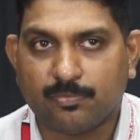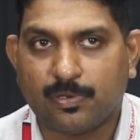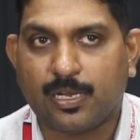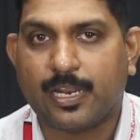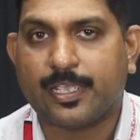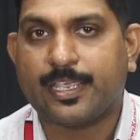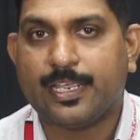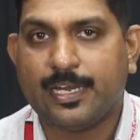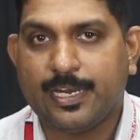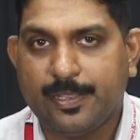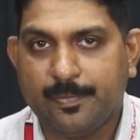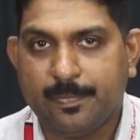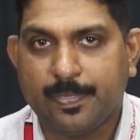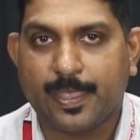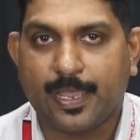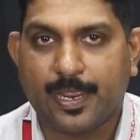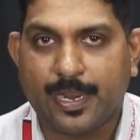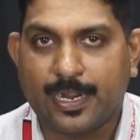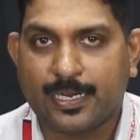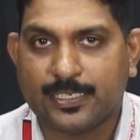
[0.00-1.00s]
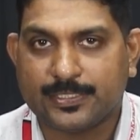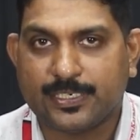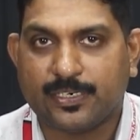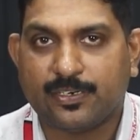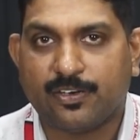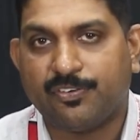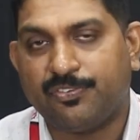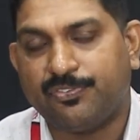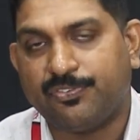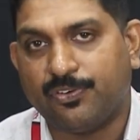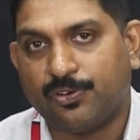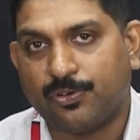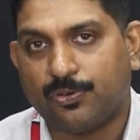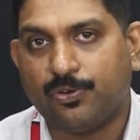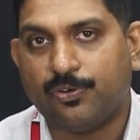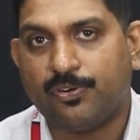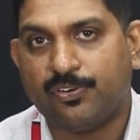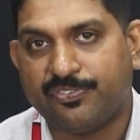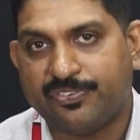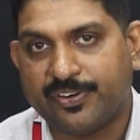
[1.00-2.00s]
luckily I had a set of
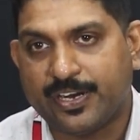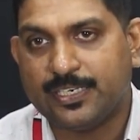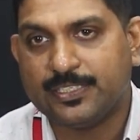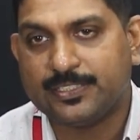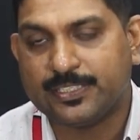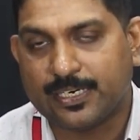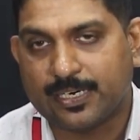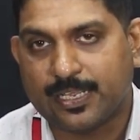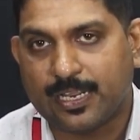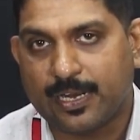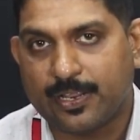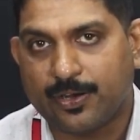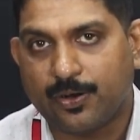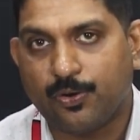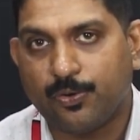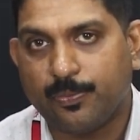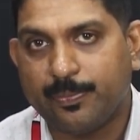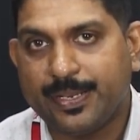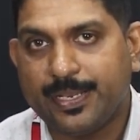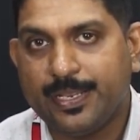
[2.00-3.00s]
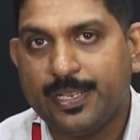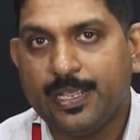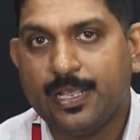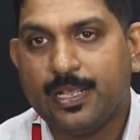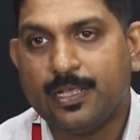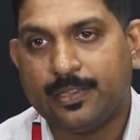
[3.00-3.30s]
good friend circle around me.